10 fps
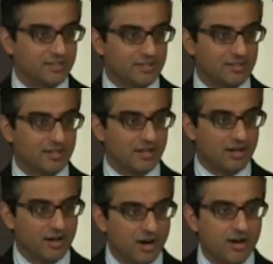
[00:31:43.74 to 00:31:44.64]
right? That the
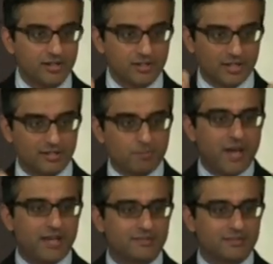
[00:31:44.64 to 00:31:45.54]
uh, heart
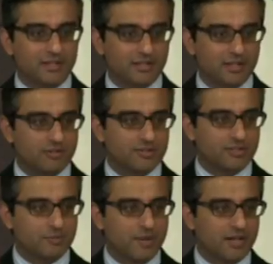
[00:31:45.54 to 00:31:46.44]
expands and the arteries
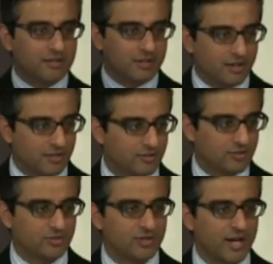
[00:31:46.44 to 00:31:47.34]
expand and the
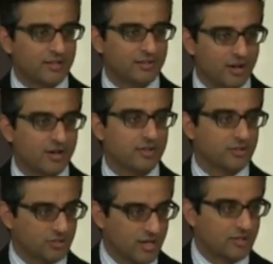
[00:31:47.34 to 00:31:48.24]
arteries contract and the heart
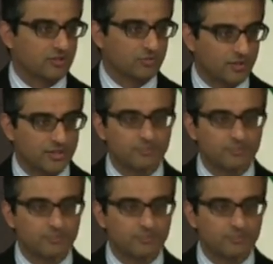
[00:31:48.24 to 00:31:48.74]
contracts.